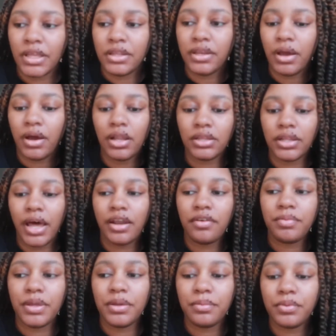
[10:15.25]
Now a lot
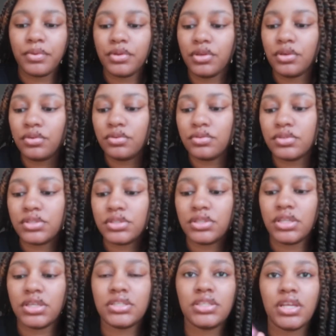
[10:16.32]
of people use
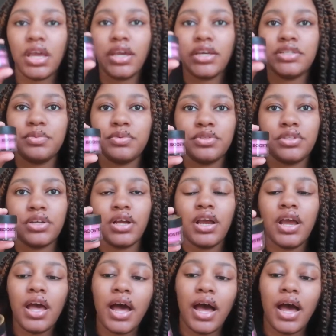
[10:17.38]
this edge booster.